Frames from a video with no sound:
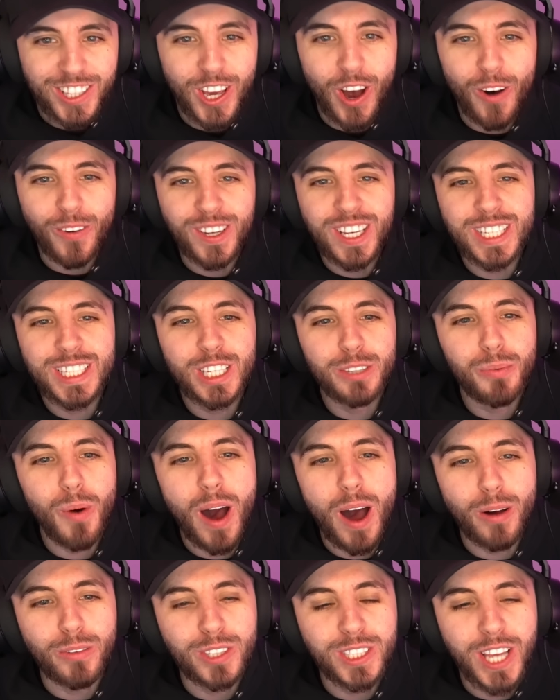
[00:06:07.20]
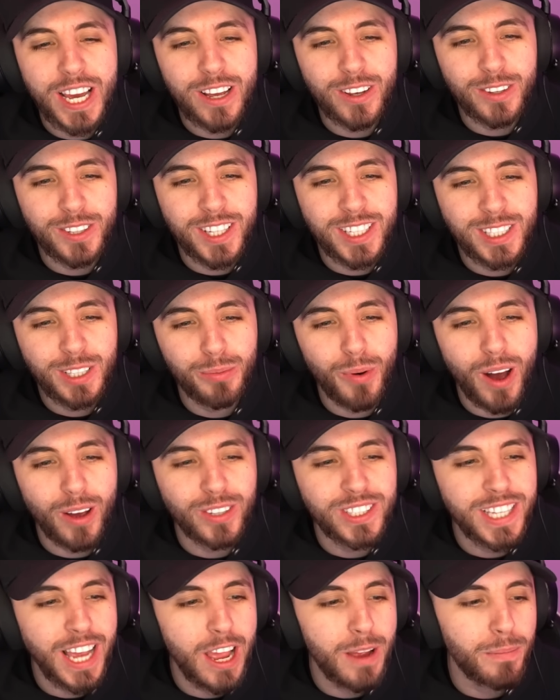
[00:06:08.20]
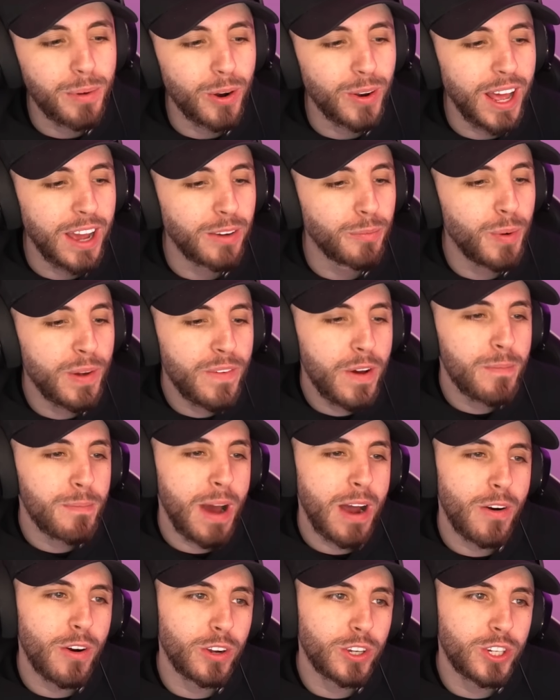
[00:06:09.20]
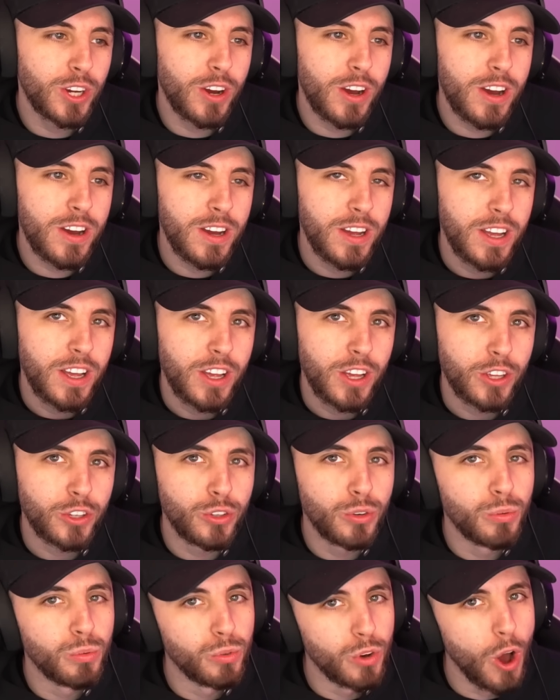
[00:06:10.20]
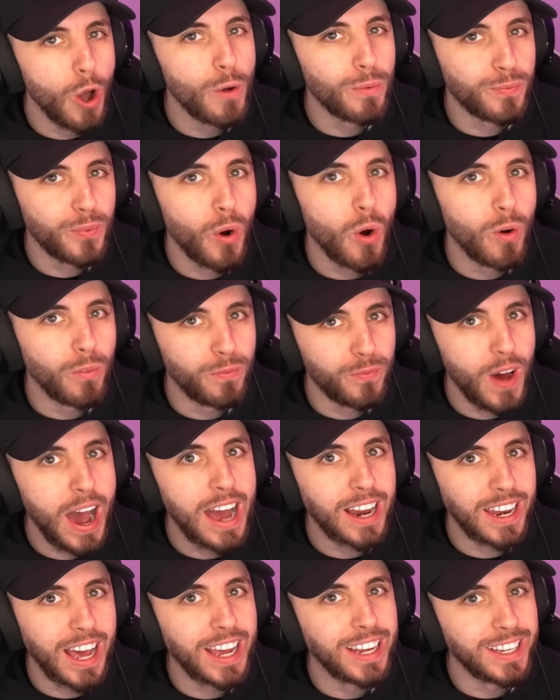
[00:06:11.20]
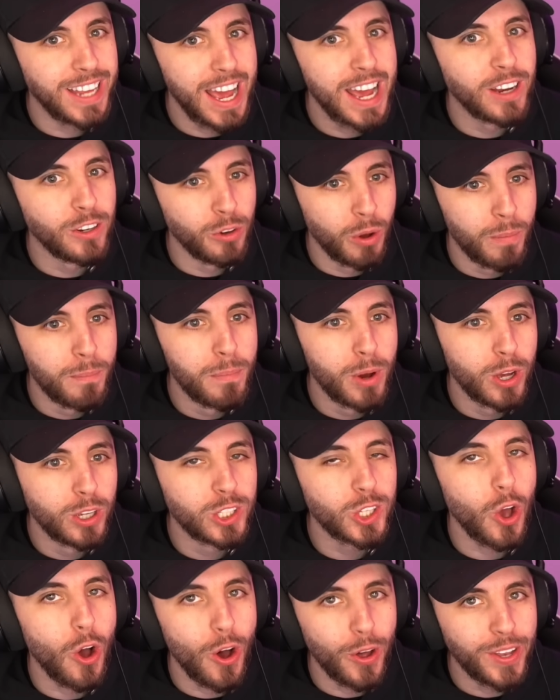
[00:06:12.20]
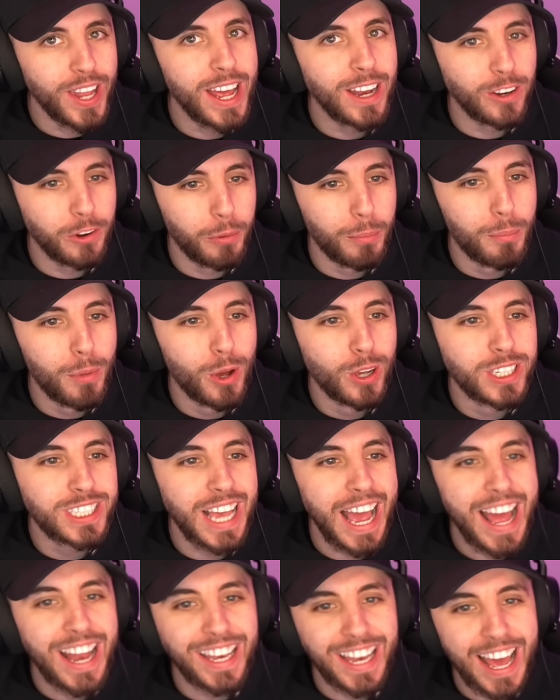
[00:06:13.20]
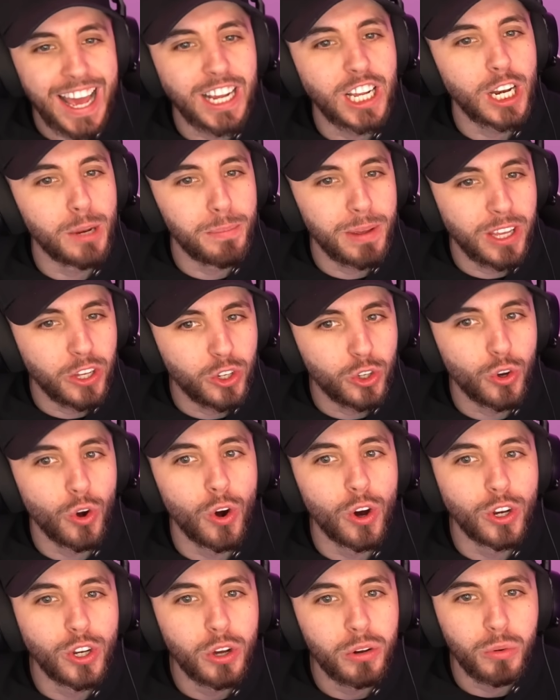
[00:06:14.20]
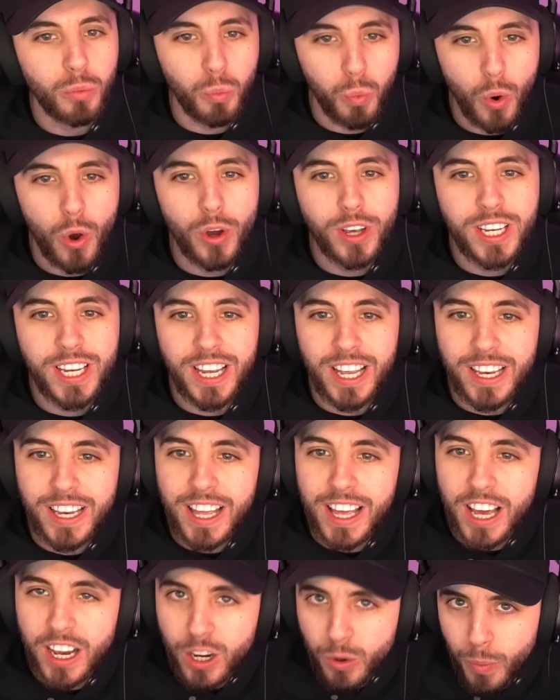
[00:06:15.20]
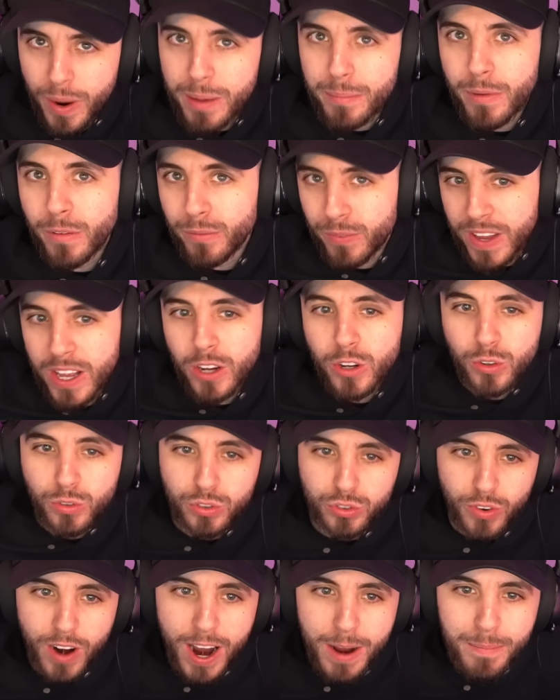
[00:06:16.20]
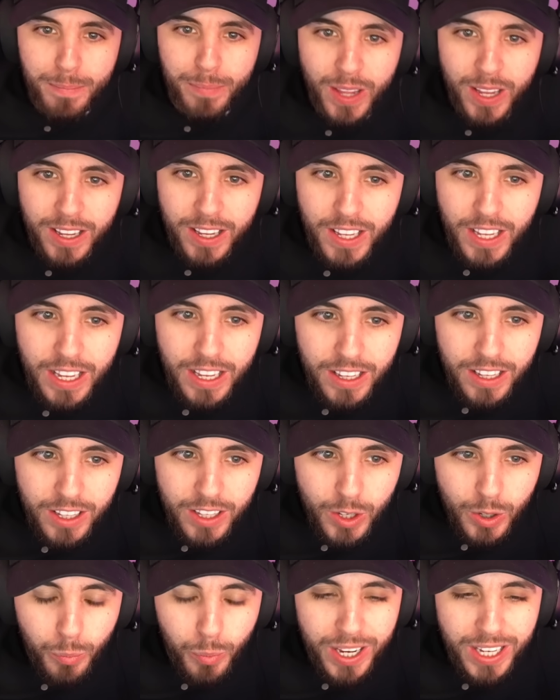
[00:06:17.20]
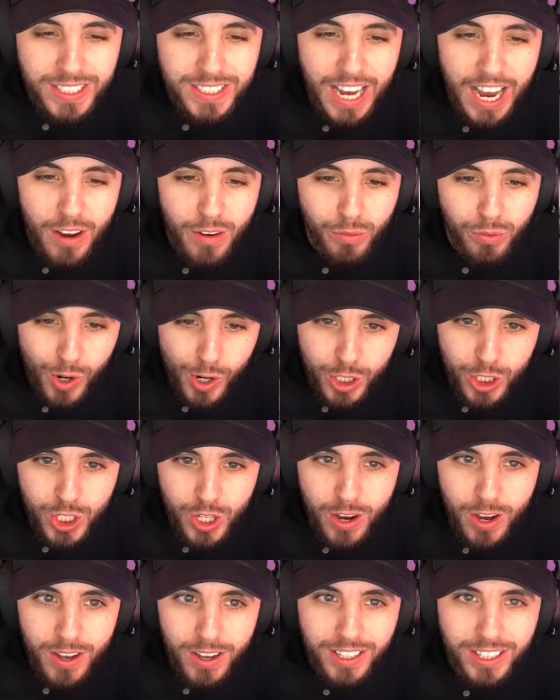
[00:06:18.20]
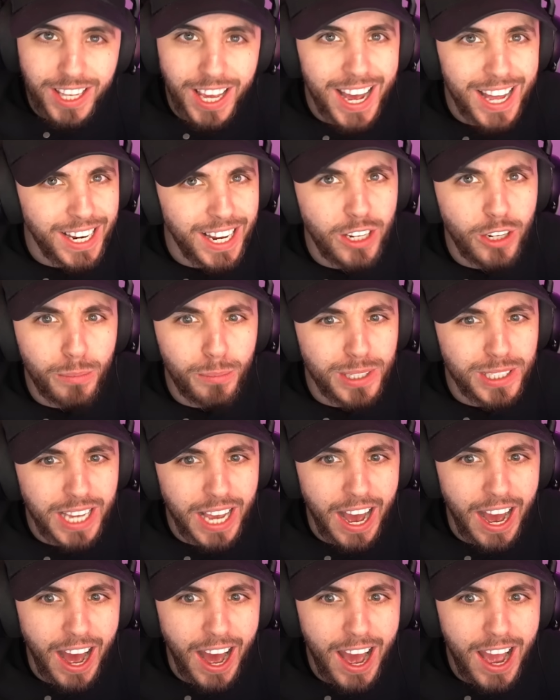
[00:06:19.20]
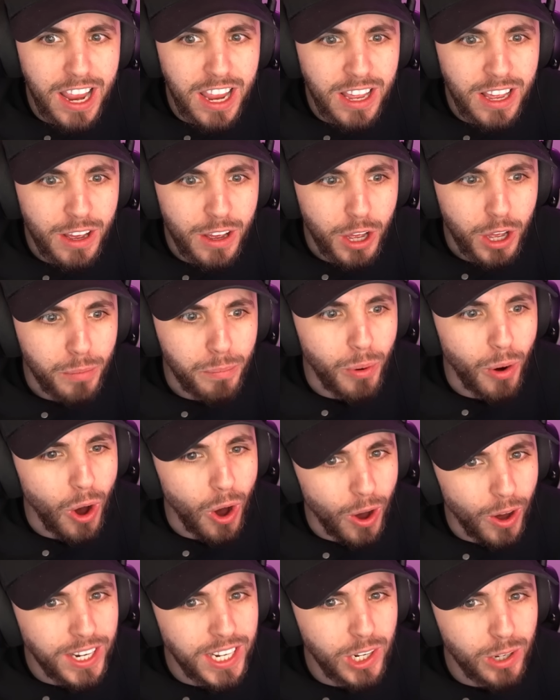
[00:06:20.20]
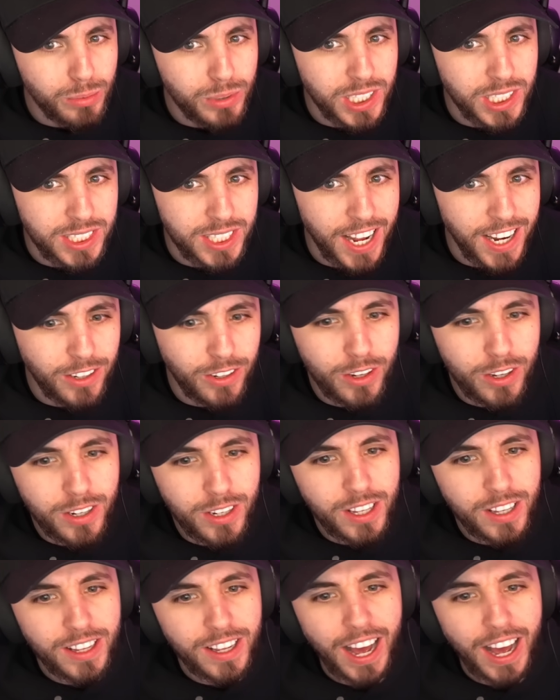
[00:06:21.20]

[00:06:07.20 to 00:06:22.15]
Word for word: Yo, this is what I was get this is what I was saying, bro. Like with America, you know for a fact like their numbers are their numbers and they're gonna be good working equipment vehicles, right? Whereas like Russia, yeah, their numbers are high, but are they up to standard?